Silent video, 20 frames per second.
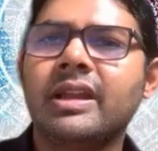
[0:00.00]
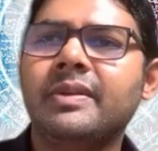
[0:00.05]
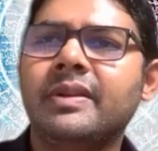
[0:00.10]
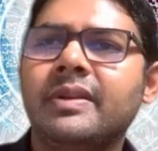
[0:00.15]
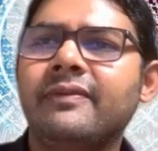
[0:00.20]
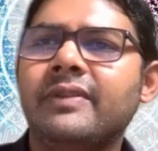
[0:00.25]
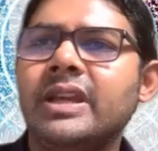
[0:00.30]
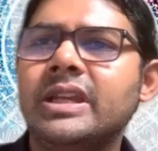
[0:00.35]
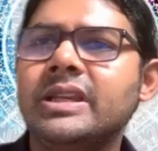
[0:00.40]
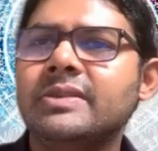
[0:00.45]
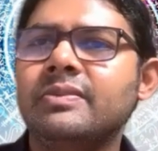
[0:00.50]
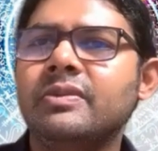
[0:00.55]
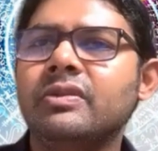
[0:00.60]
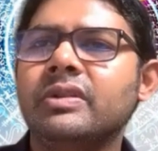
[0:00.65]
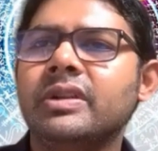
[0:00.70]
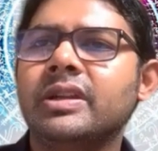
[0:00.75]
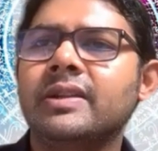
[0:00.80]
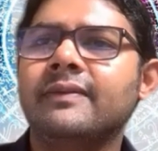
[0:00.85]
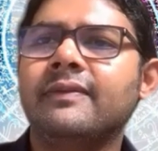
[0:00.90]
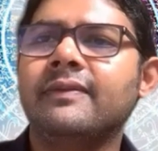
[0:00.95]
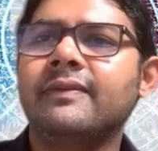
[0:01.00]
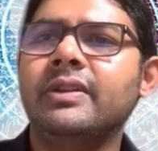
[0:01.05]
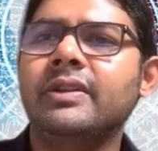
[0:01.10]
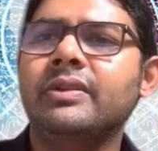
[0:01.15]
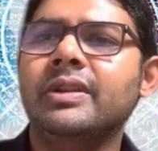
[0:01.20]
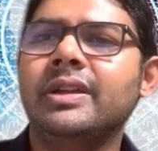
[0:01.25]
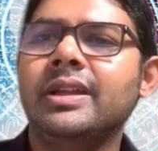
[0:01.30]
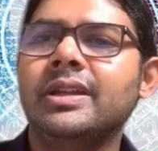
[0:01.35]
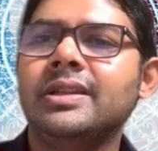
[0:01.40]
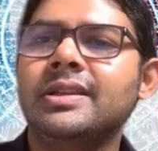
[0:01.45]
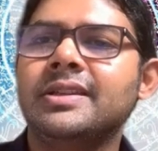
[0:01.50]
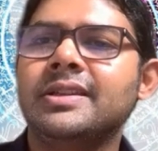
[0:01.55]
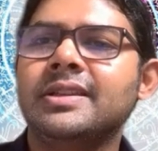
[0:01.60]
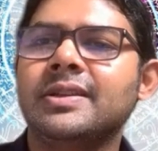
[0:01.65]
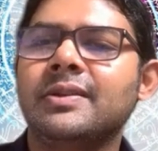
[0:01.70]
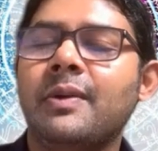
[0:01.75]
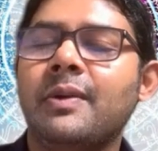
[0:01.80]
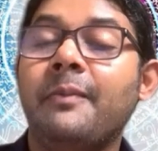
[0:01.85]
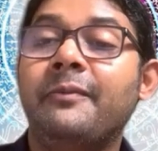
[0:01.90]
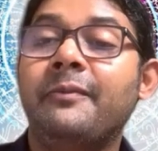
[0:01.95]
and Facebook in a few days,
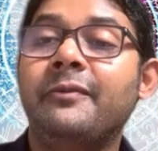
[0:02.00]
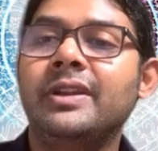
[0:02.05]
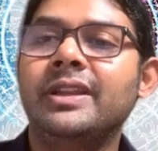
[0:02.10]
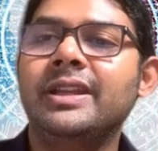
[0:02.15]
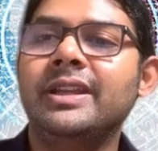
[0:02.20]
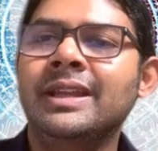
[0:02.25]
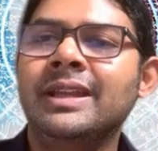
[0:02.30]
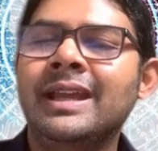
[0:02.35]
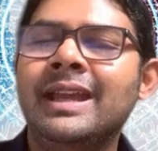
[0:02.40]
hopefully,